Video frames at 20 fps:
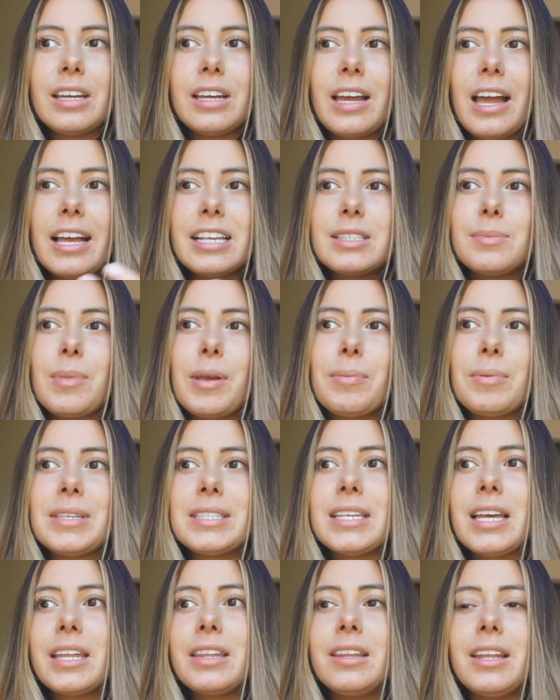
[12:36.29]
has maybe
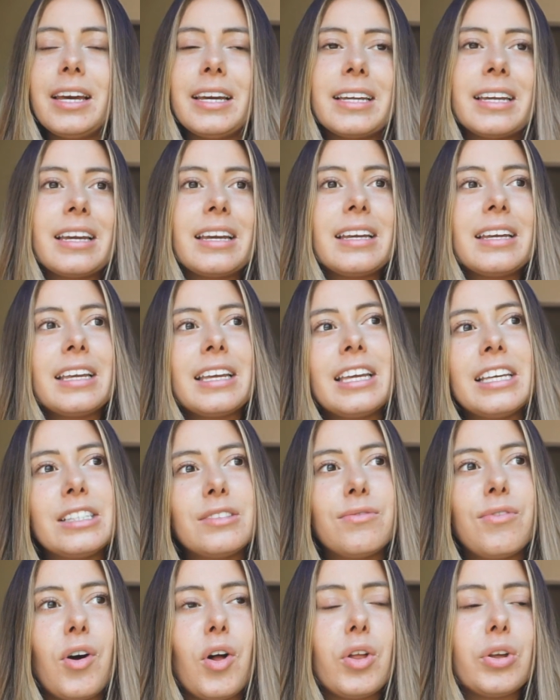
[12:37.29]
said like he's
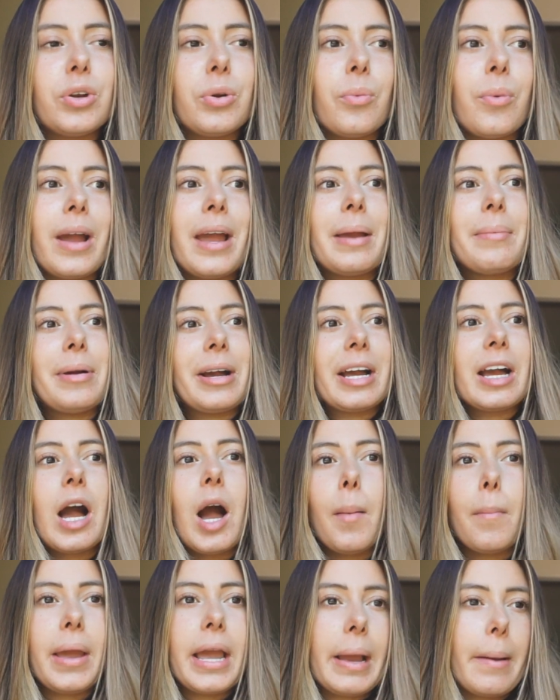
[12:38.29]
fallen away but
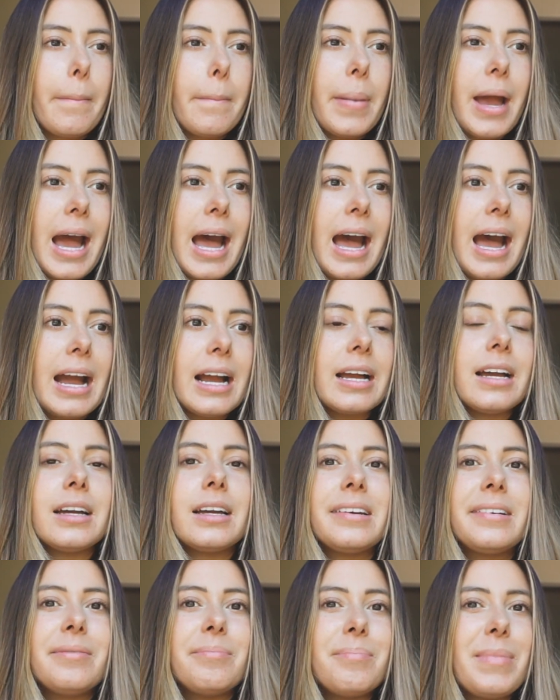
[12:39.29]
coming back,
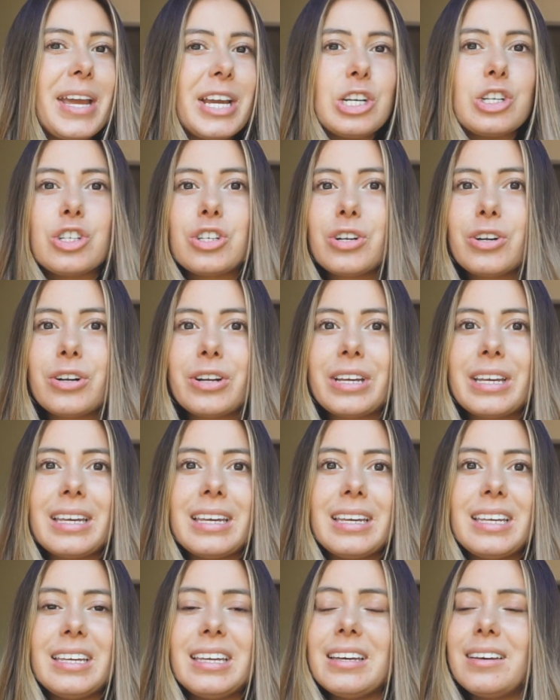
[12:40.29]
make sure
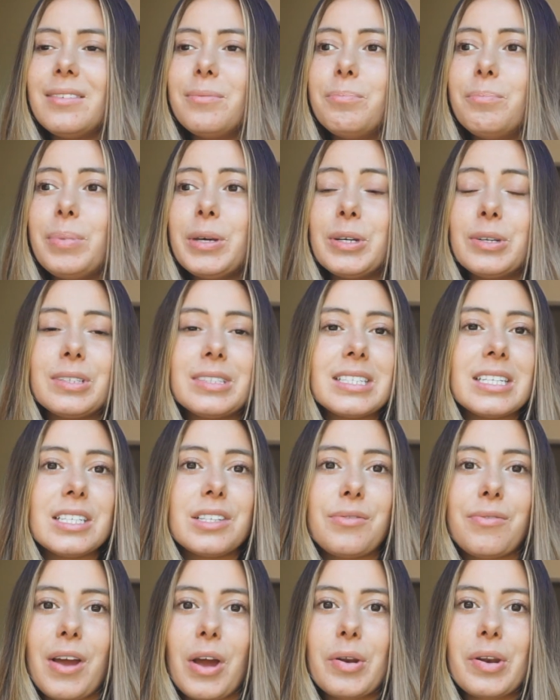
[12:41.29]
he builds
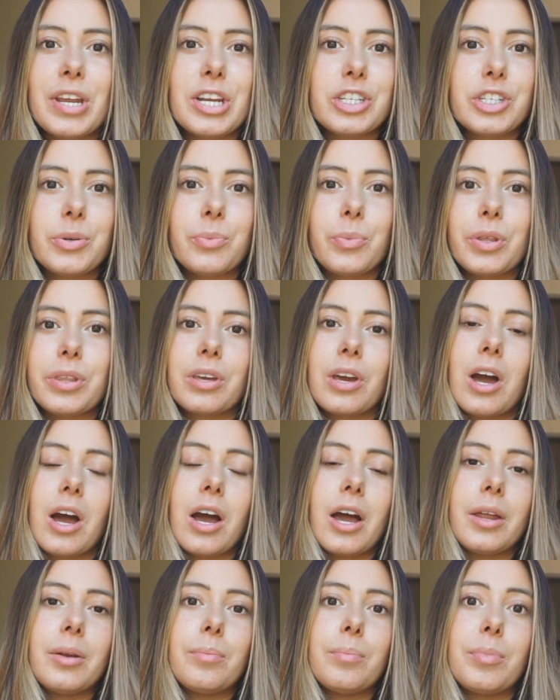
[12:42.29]
his foundation with
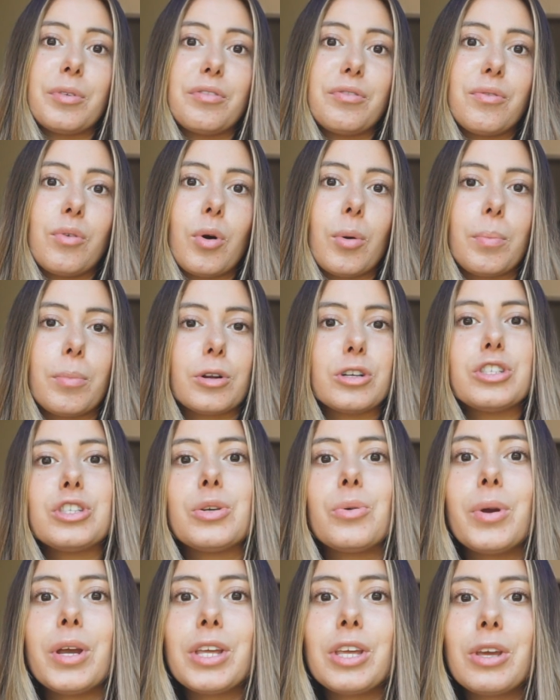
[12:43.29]
God before
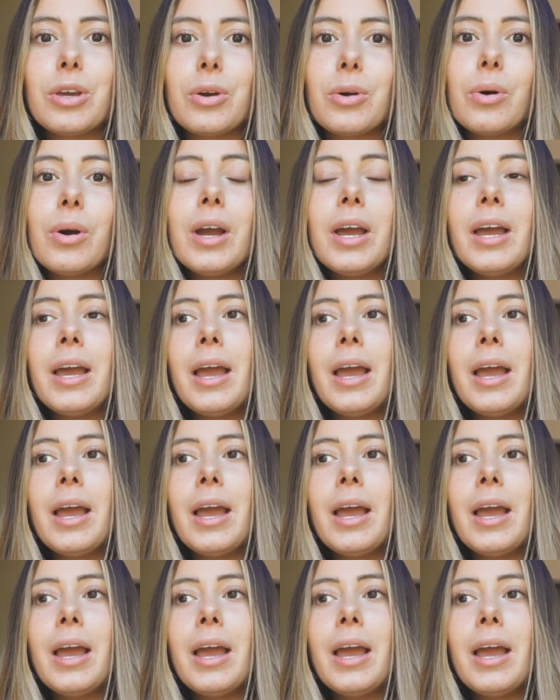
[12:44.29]
pursuing you,